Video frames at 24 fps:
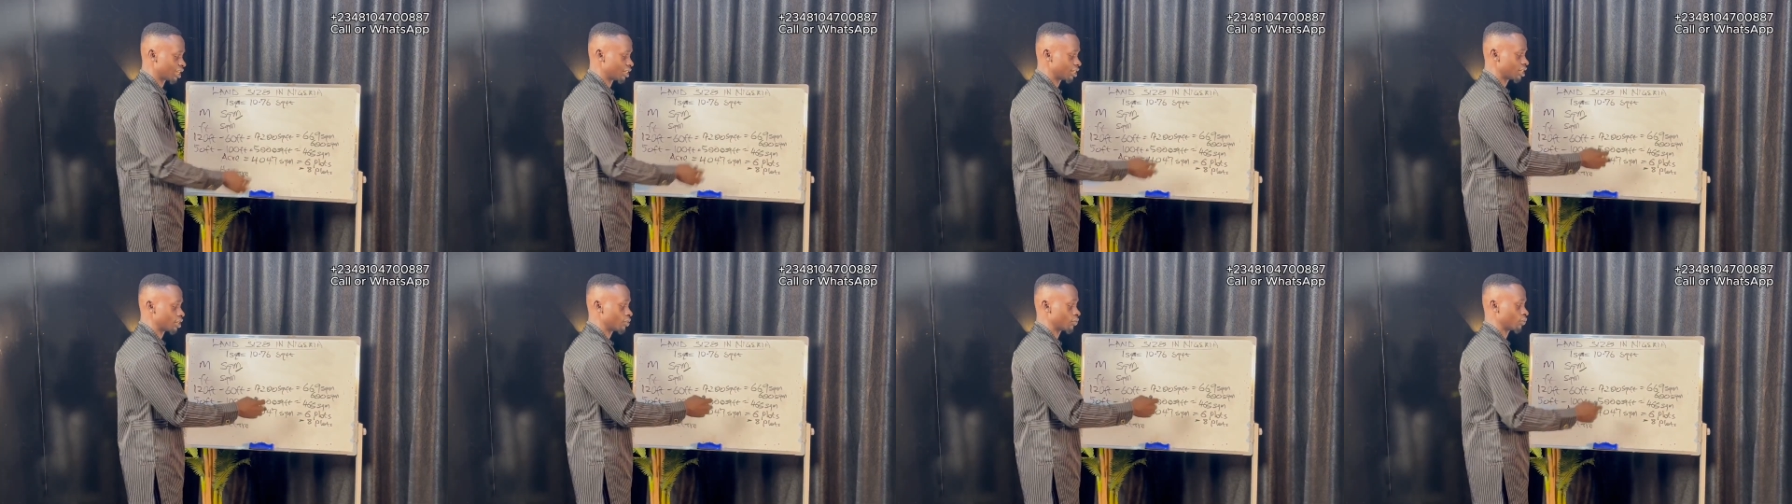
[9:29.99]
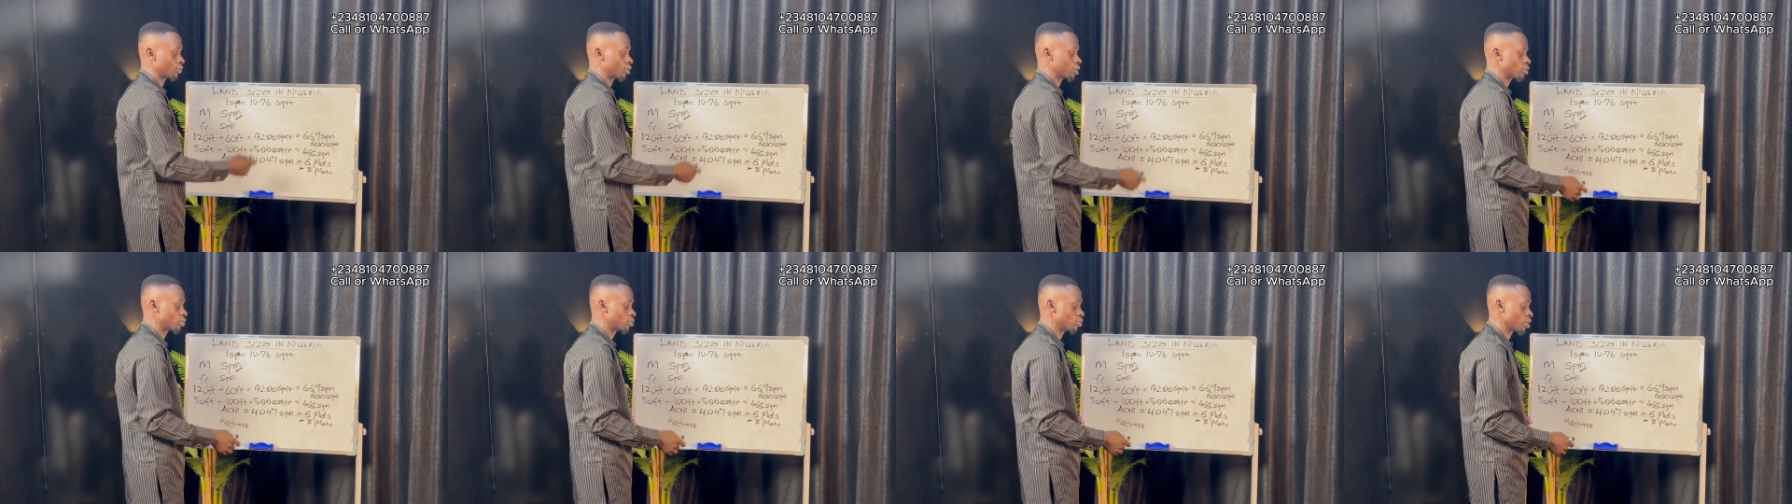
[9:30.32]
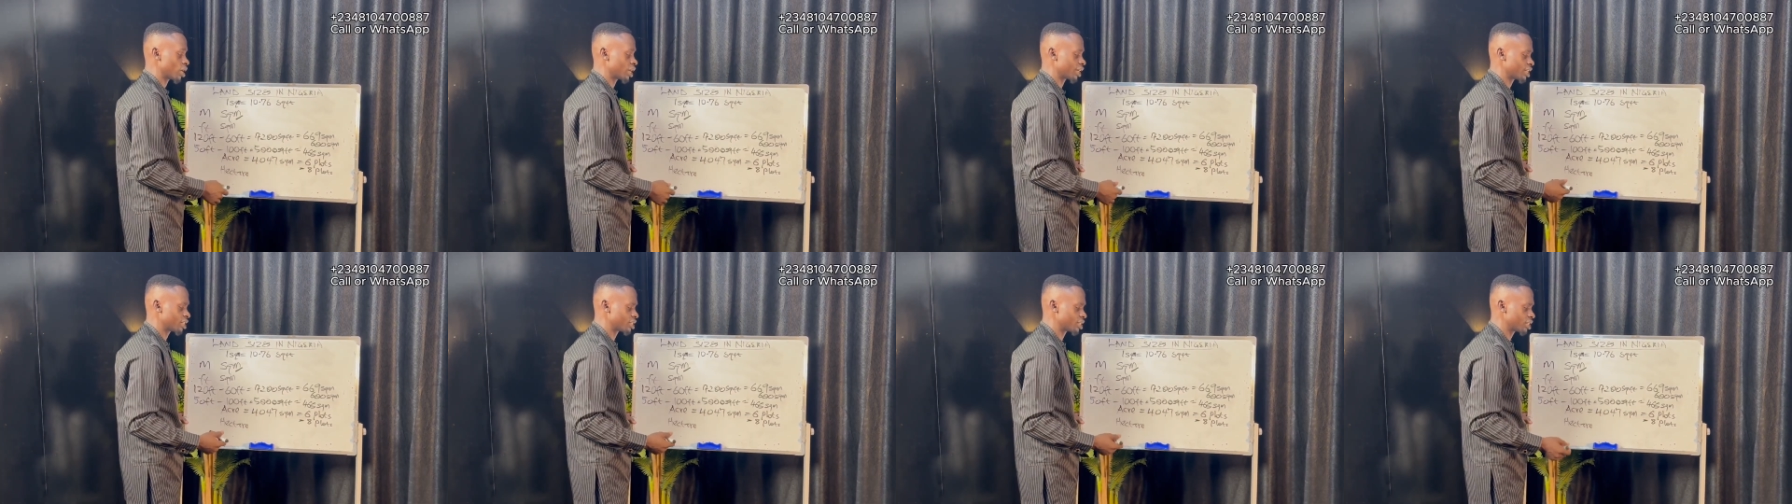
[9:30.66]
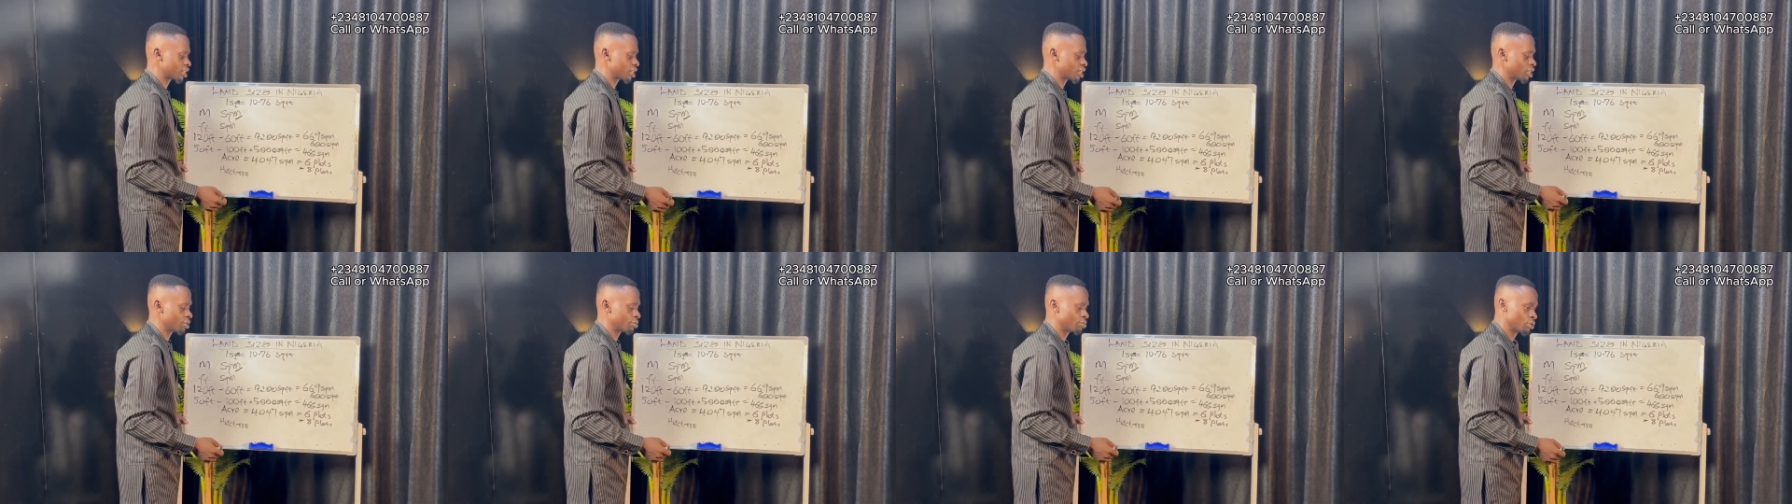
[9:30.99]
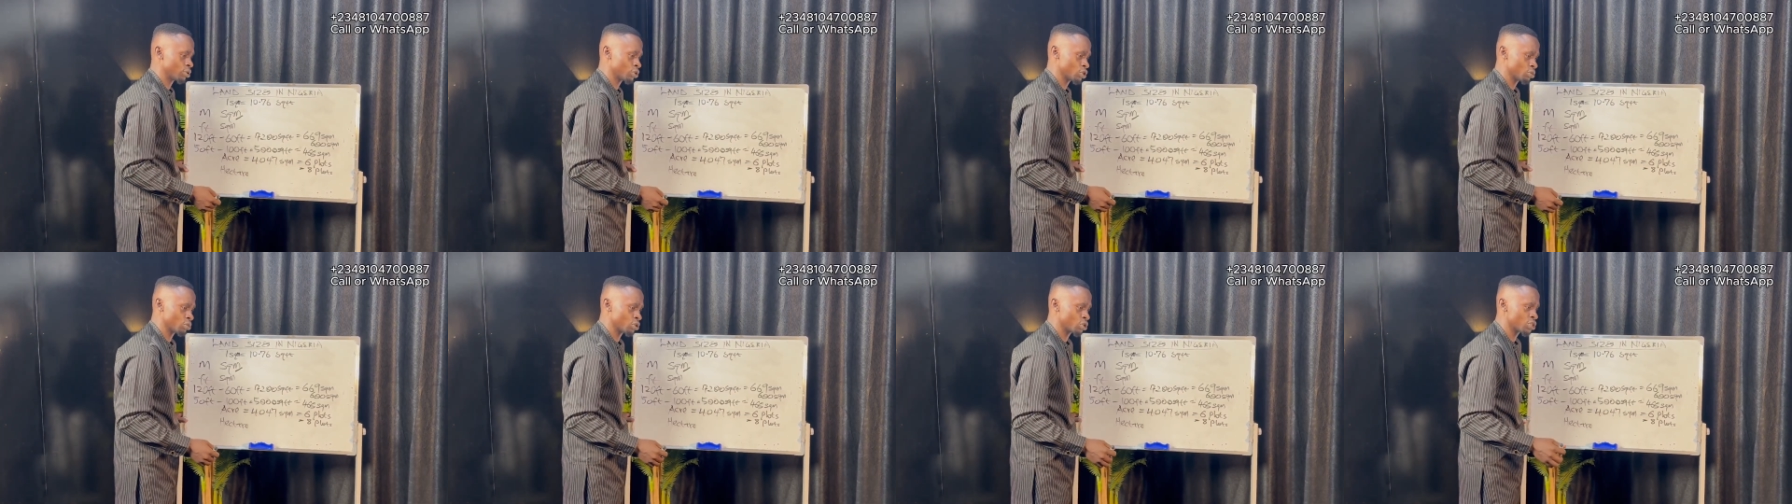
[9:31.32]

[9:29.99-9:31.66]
and then for Enugu, we are getting 8 plots.